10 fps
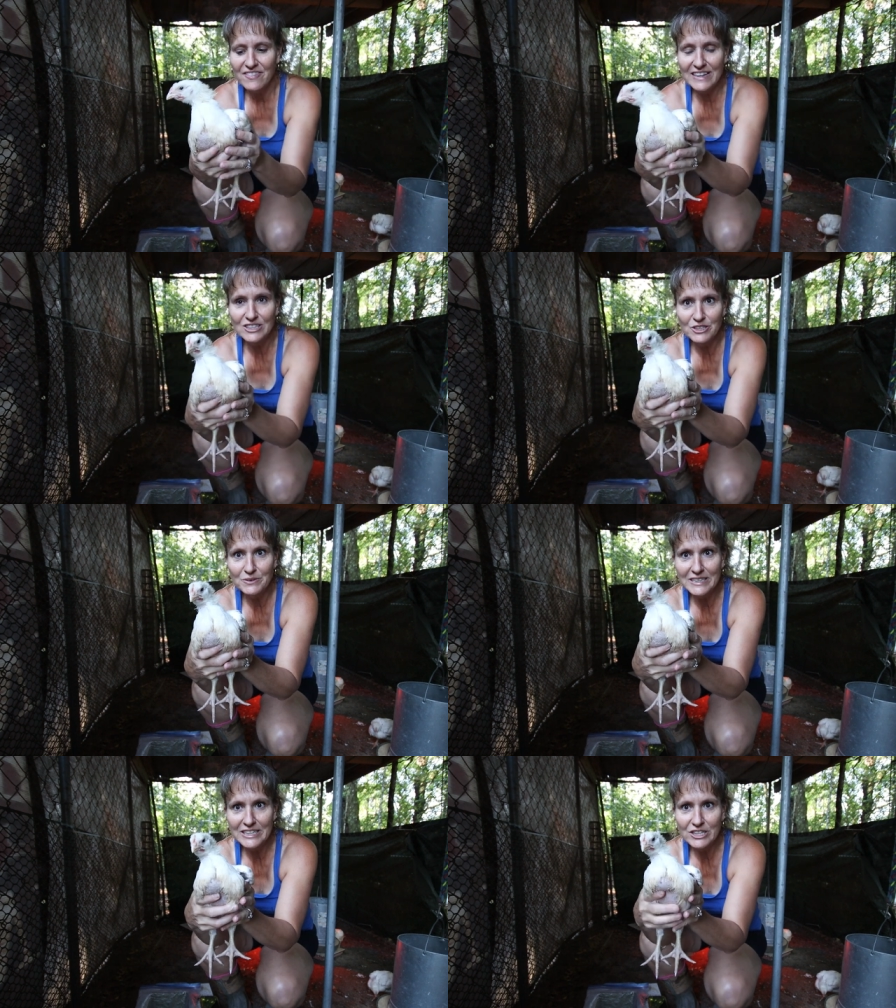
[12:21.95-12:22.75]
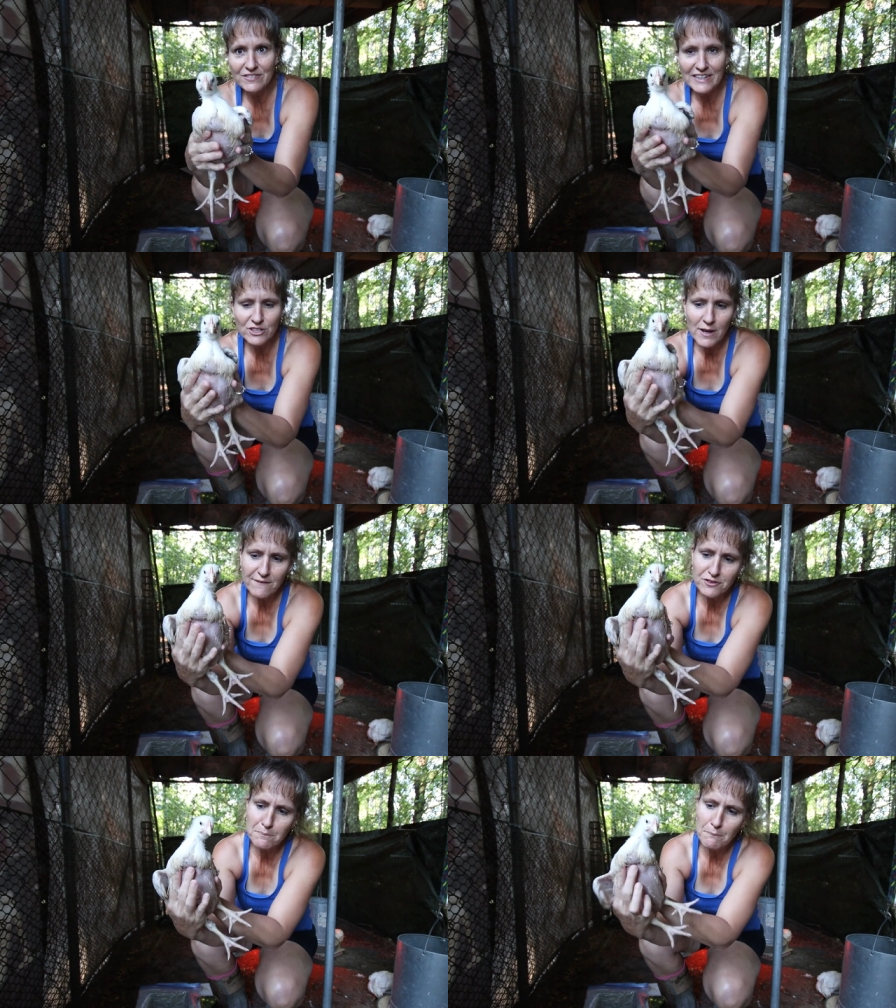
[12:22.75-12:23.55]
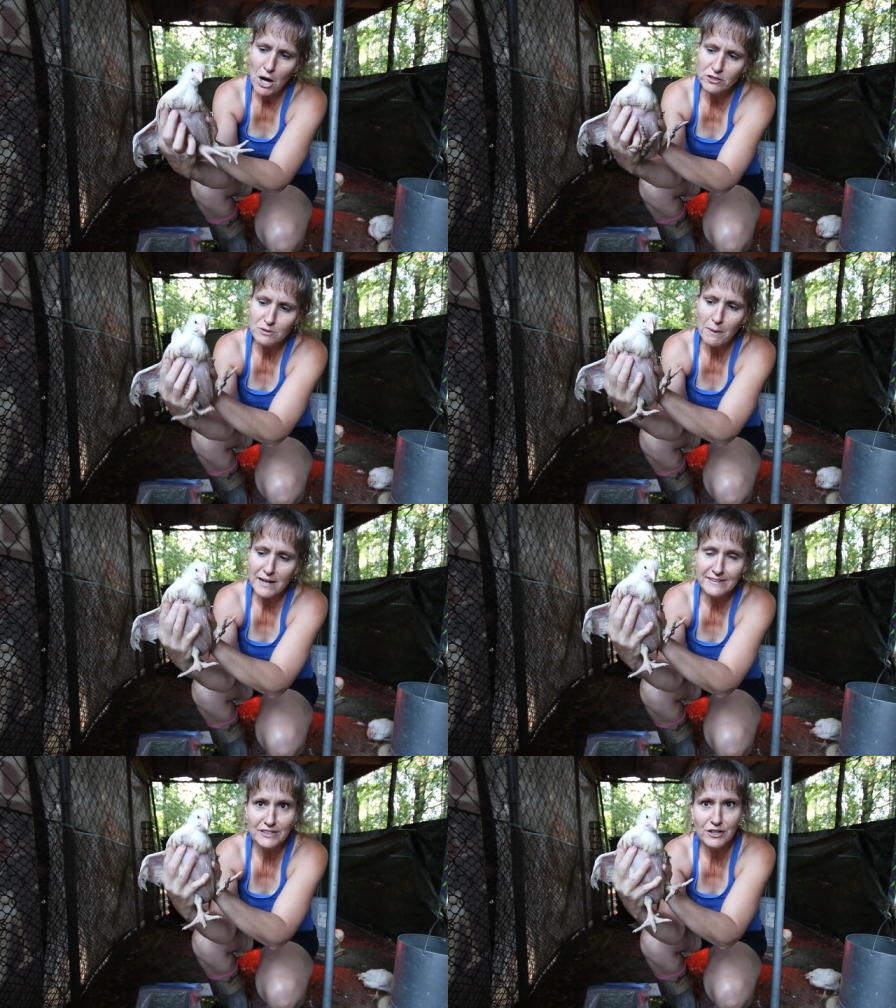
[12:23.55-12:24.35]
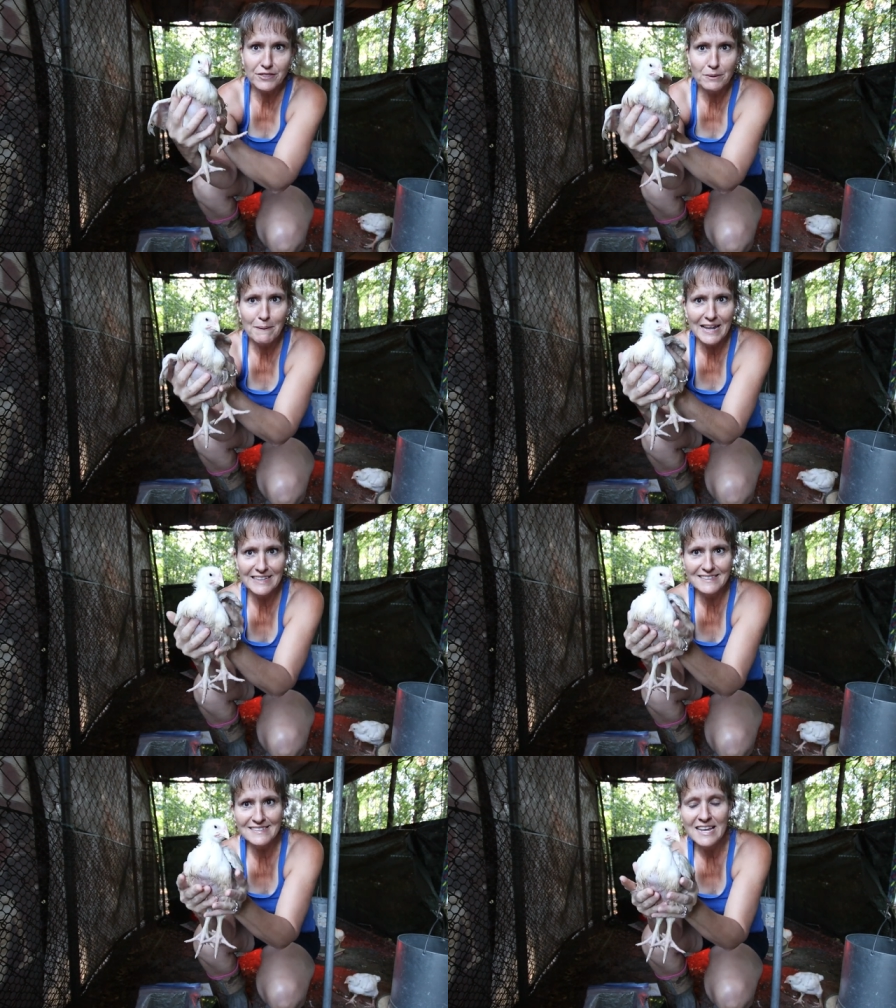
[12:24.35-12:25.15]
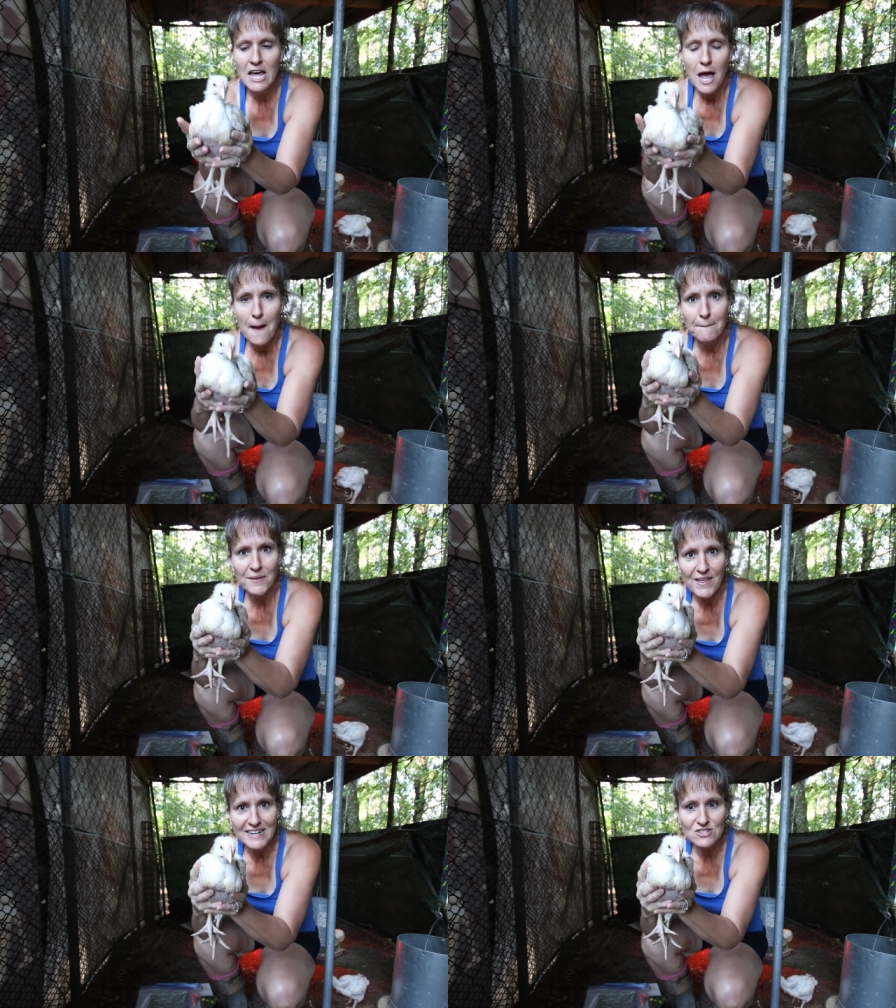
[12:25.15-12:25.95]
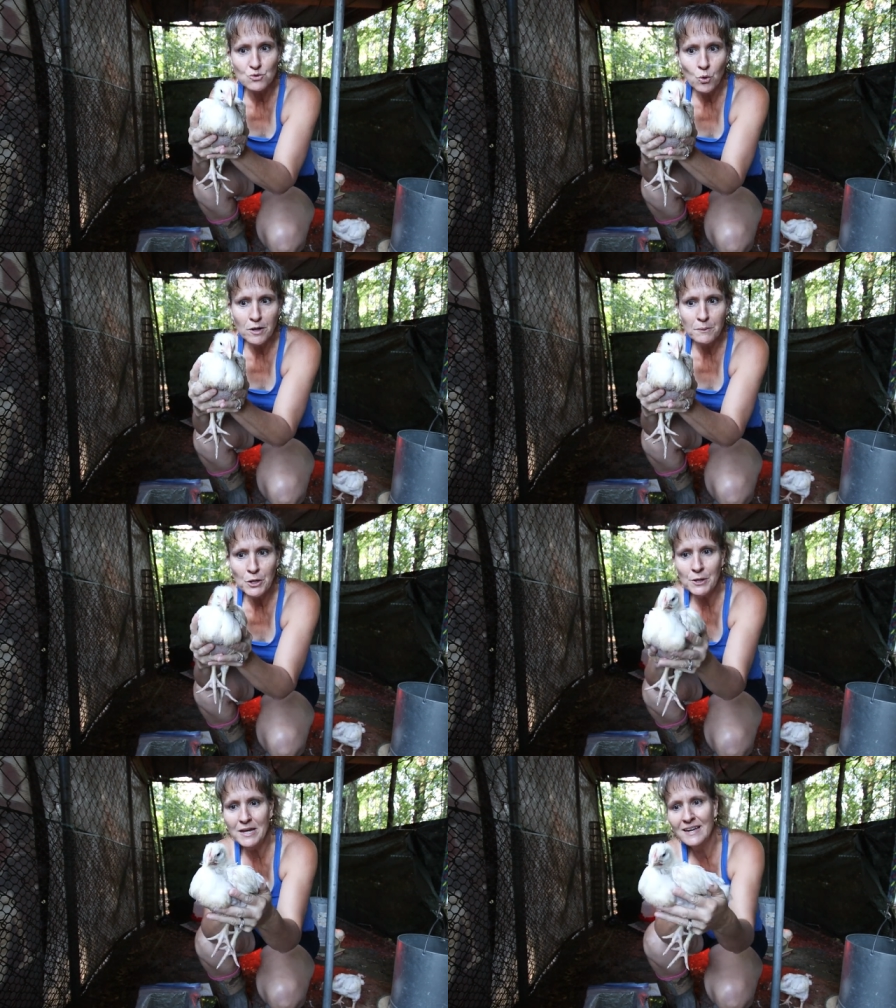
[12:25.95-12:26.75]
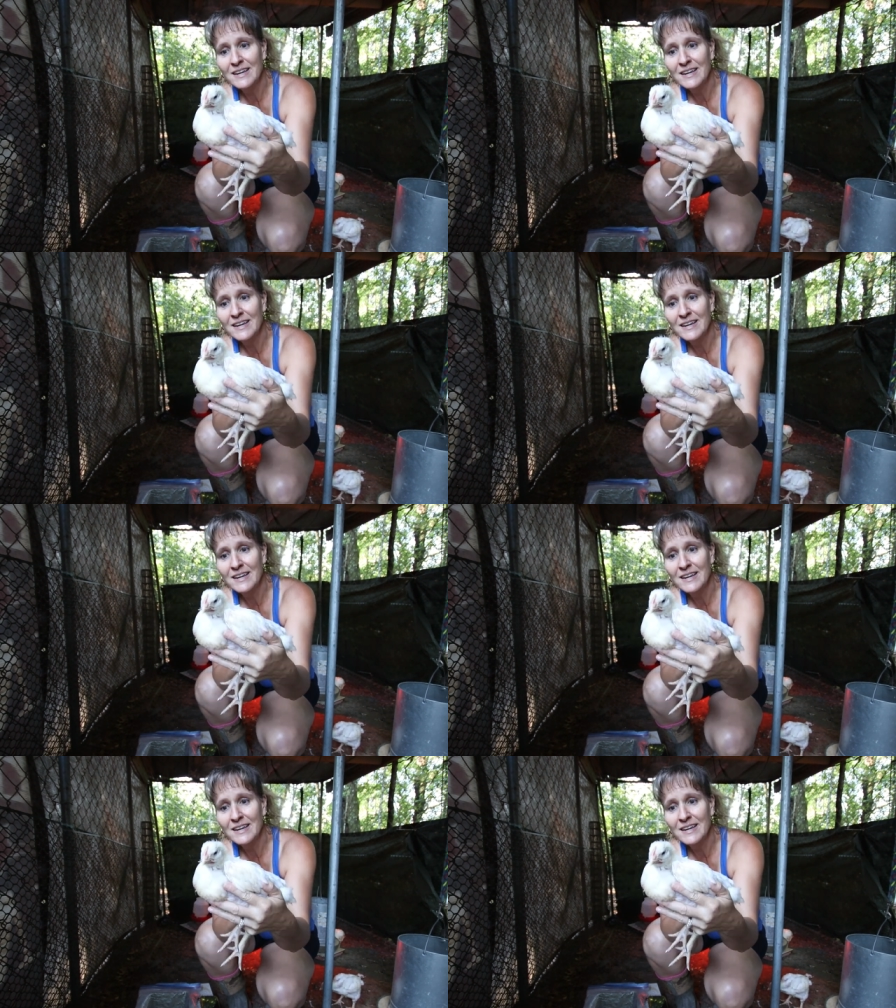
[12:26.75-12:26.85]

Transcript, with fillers: They look really good. They do have some bald spots here on their bellies, but that's normal.